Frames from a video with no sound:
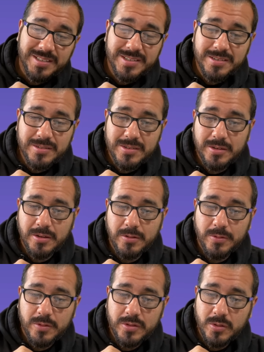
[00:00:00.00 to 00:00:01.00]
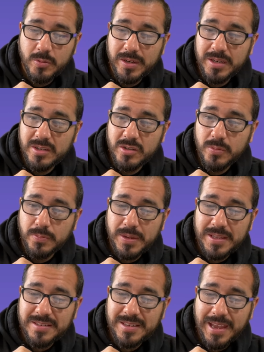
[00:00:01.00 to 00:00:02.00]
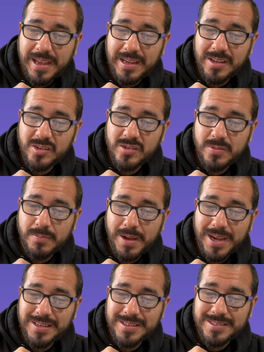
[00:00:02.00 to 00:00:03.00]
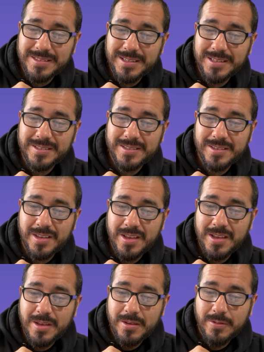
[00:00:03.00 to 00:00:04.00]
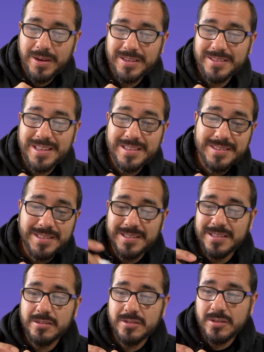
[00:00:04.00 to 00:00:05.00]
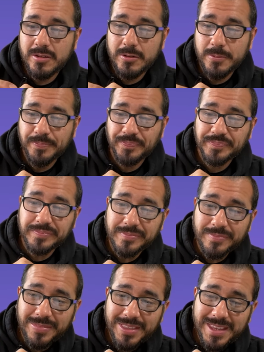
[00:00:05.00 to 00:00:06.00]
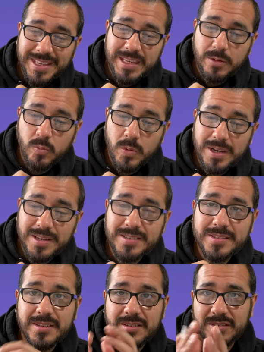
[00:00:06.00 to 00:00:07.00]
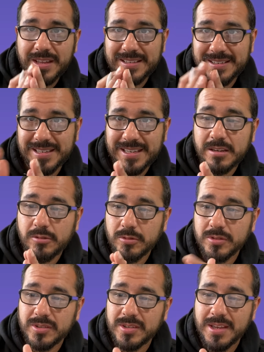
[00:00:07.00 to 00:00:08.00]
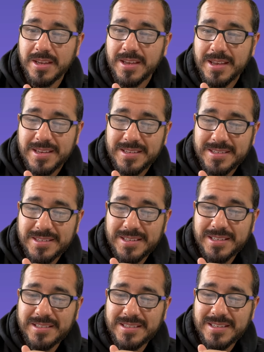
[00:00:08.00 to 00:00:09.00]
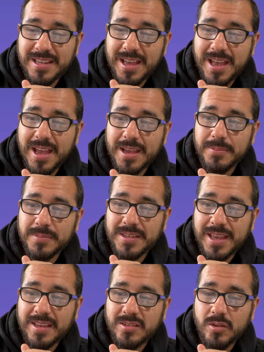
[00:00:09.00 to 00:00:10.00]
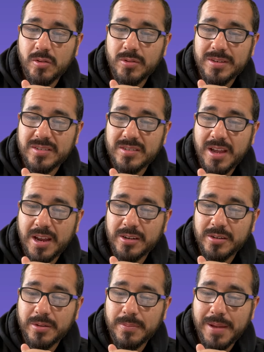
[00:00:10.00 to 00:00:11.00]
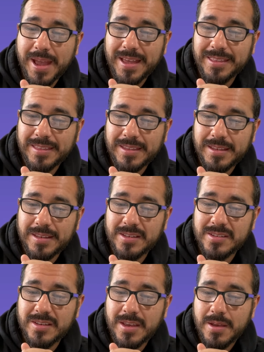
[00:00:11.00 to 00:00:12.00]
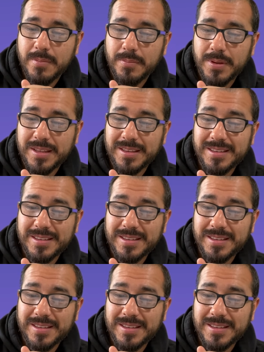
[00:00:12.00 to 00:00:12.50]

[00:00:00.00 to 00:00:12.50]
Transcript: years ago, so we're gonna do Ben's age minus six, right? Because that's six years ago. He was, so that's equals six times as old as Dr. Math is. But